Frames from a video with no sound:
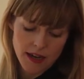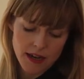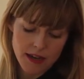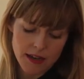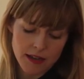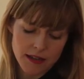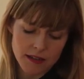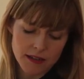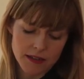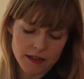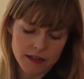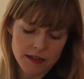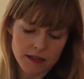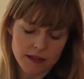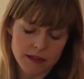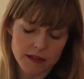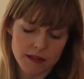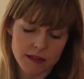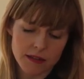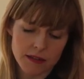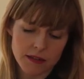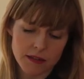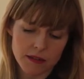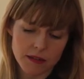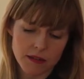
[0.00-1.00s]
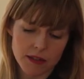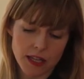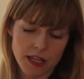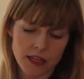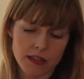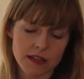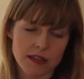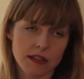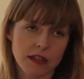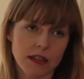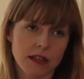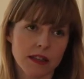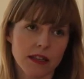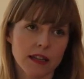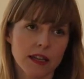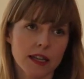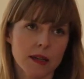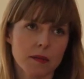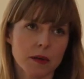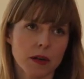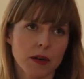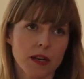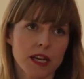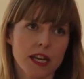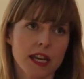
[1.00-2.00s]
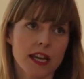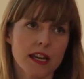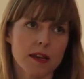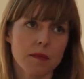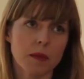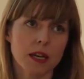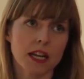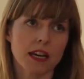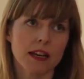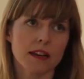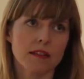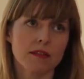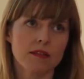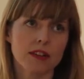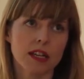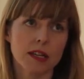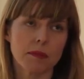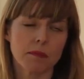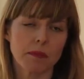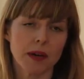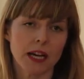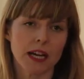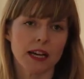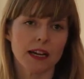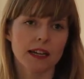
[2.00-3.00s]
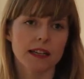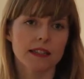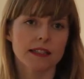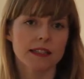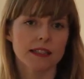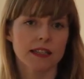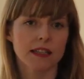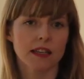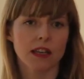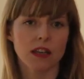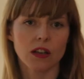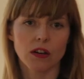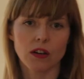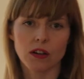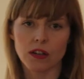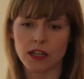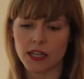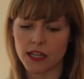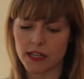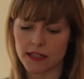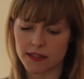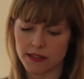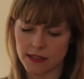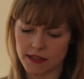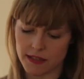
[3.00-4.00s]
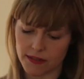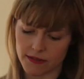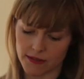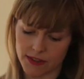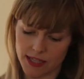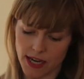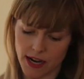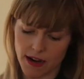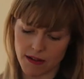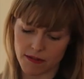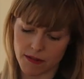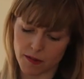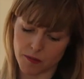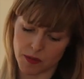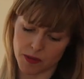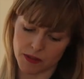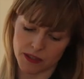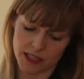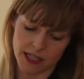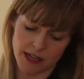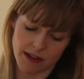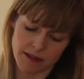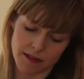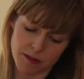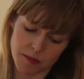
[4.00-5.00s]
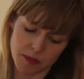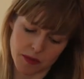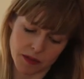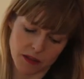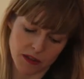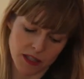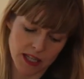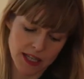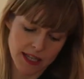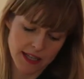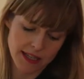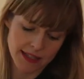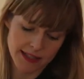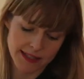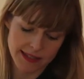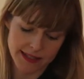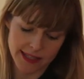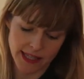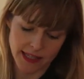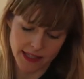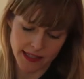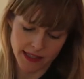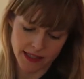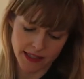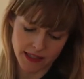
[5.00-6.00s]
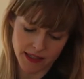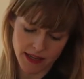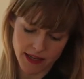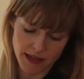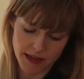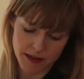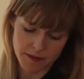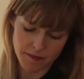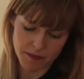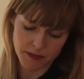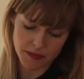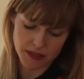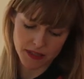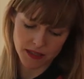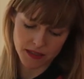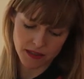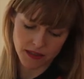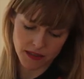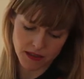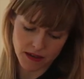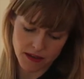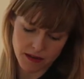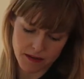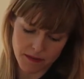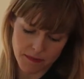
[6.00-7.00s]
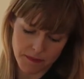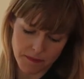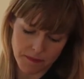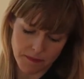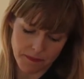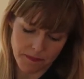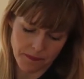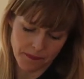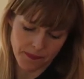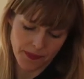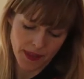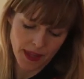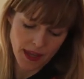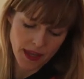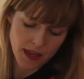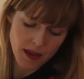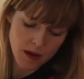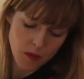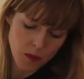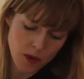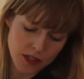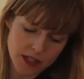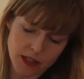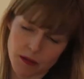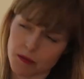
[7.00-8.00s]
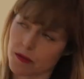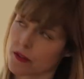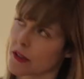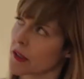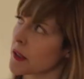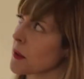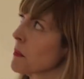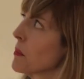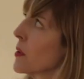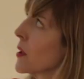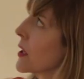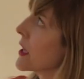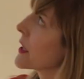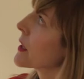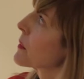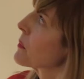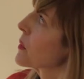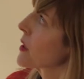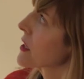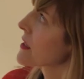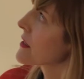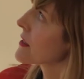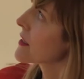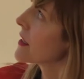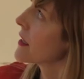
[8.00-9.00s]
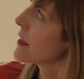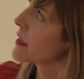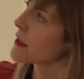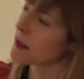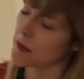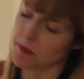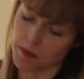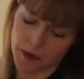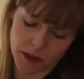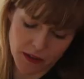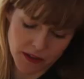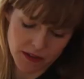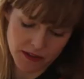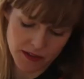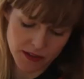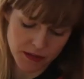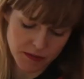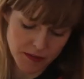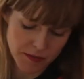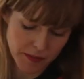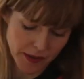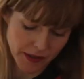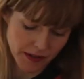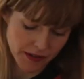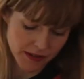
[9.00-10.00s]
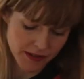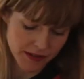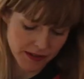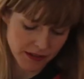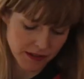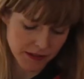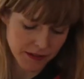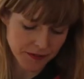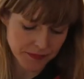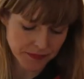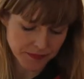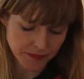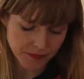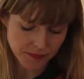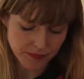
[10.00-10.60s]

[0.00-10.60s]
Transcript: And then I started thinking about a name, and I had a really bad, long list of terrible, terrible, stinky names, which I was going to put in the presentation, but they're too embarrassing.